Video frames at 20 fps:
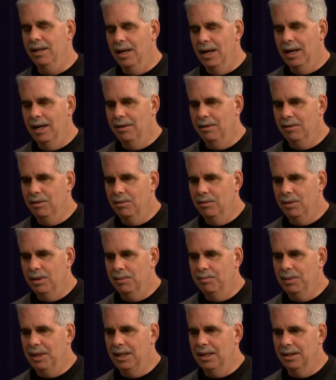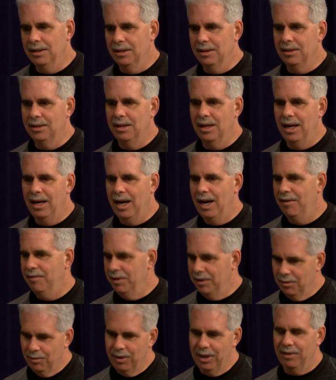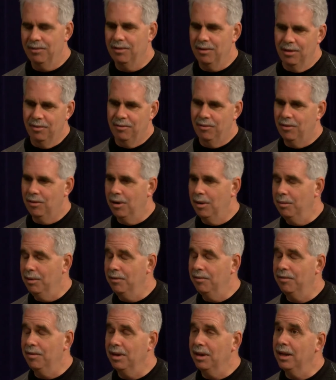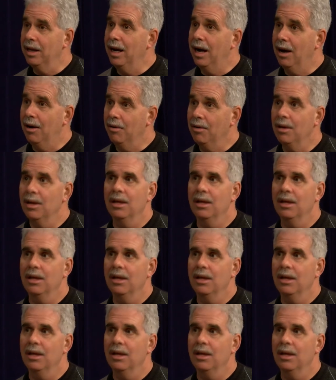Uh, because instead of having to wait for the form and fill it out,